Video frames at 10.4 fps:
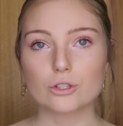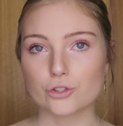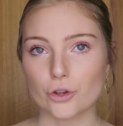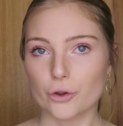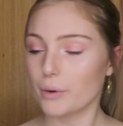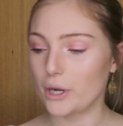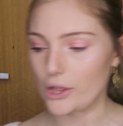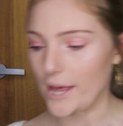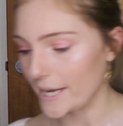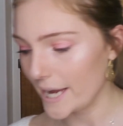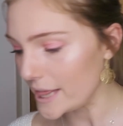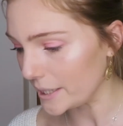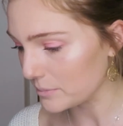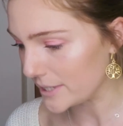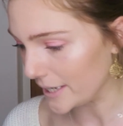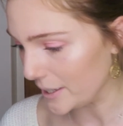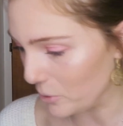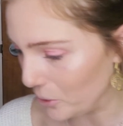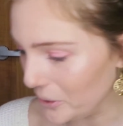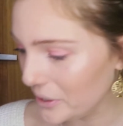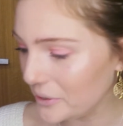So we're not lining our lips
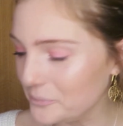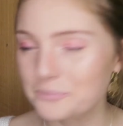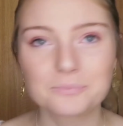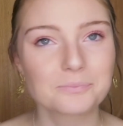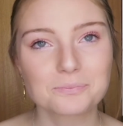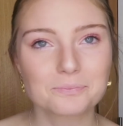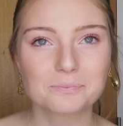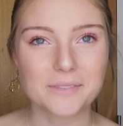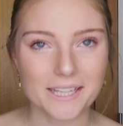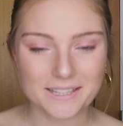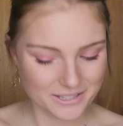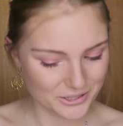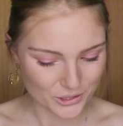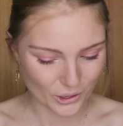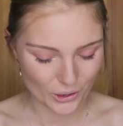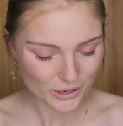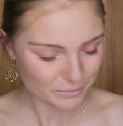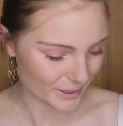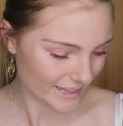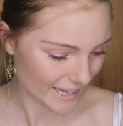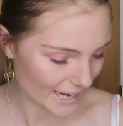anymore. That's gone,
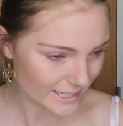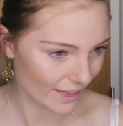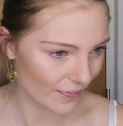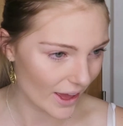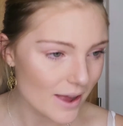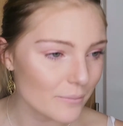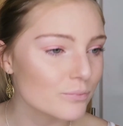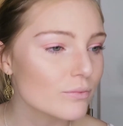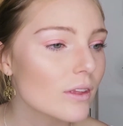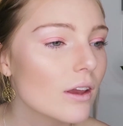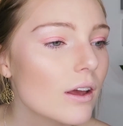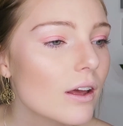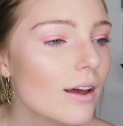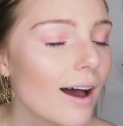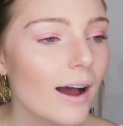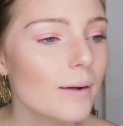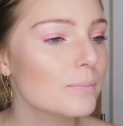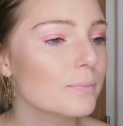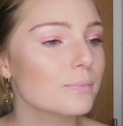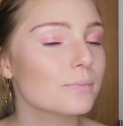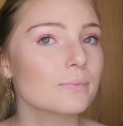been there, done that.
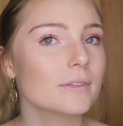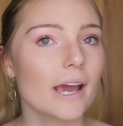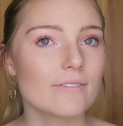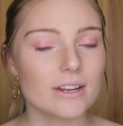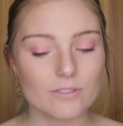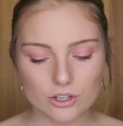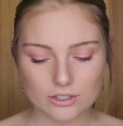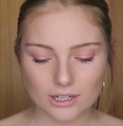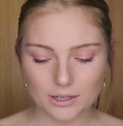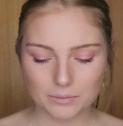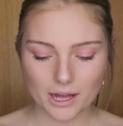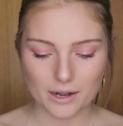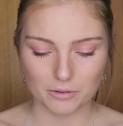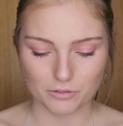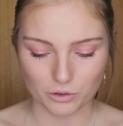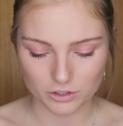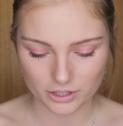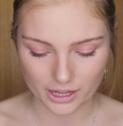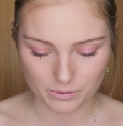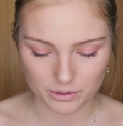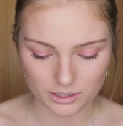Yeah, I've never used a lip liner before, so
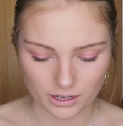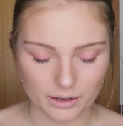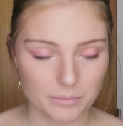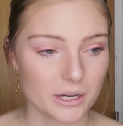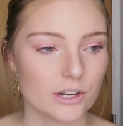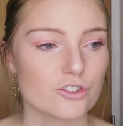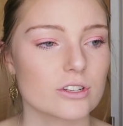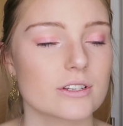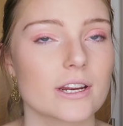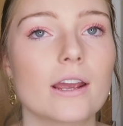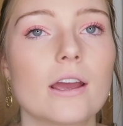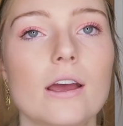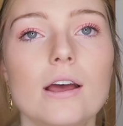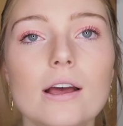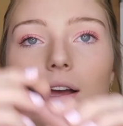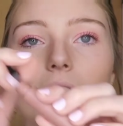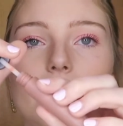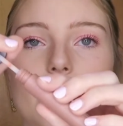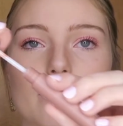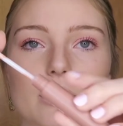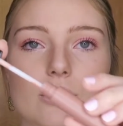that was a bit interesting.
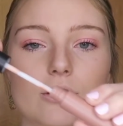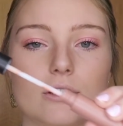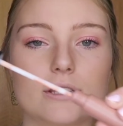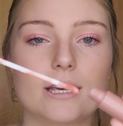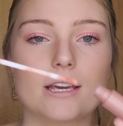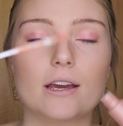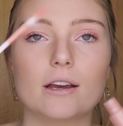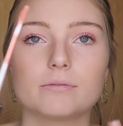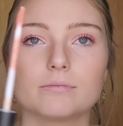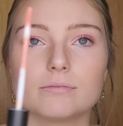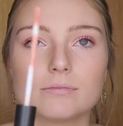Now I'm gonna use the